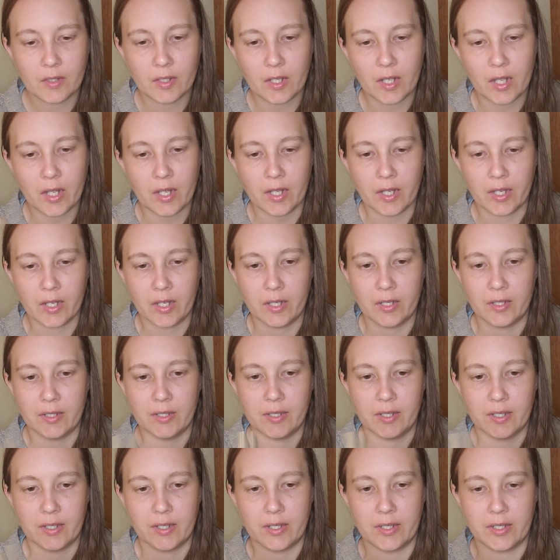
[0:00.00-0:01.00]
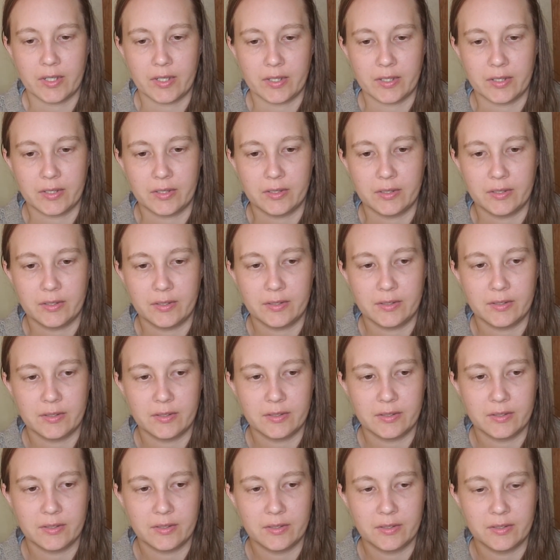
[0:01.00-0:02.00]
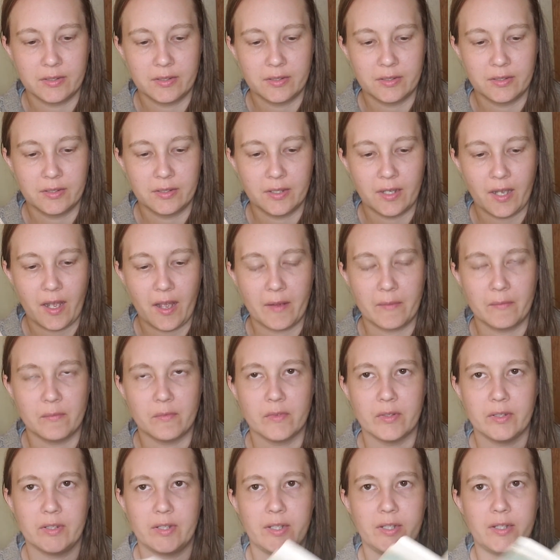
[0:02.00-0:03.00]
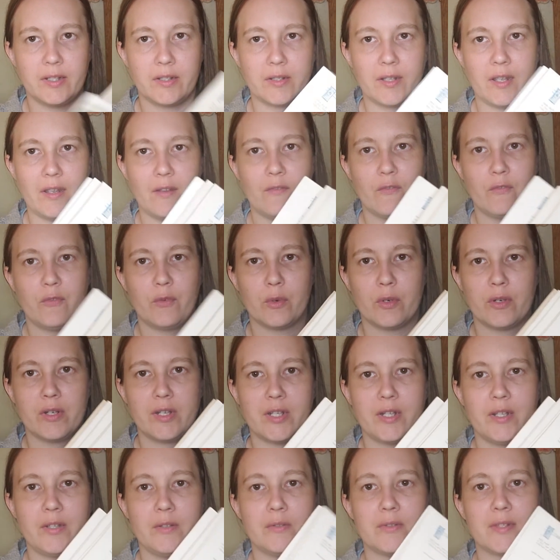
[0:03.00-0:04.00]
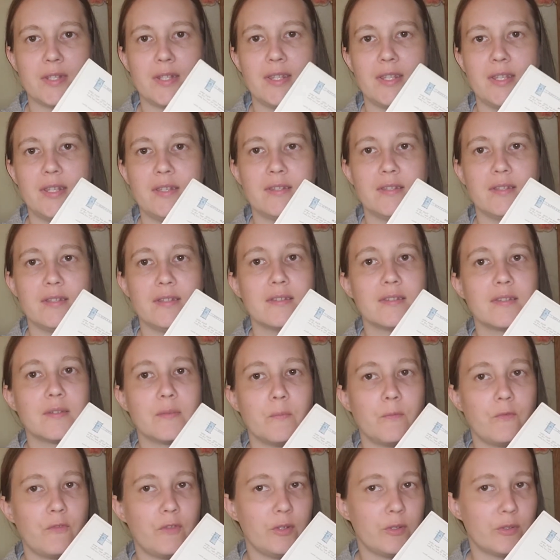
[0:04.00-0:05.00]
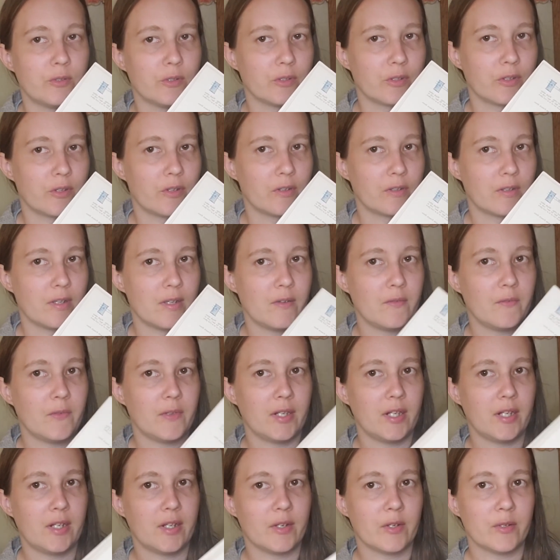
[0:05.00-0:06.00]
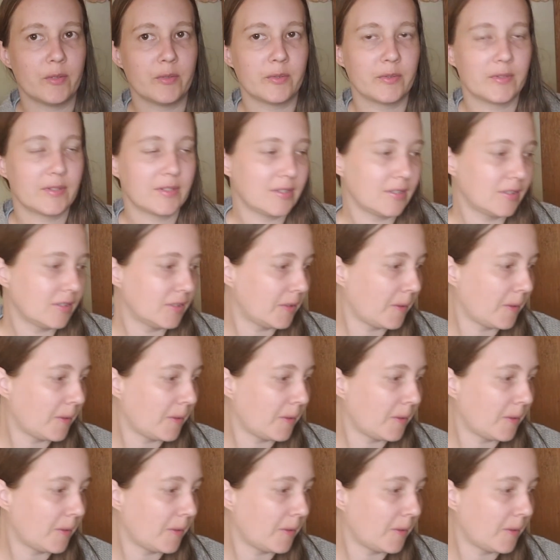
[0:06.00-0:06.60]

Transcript: and I'm really looking forward to using these in some future cooking videos.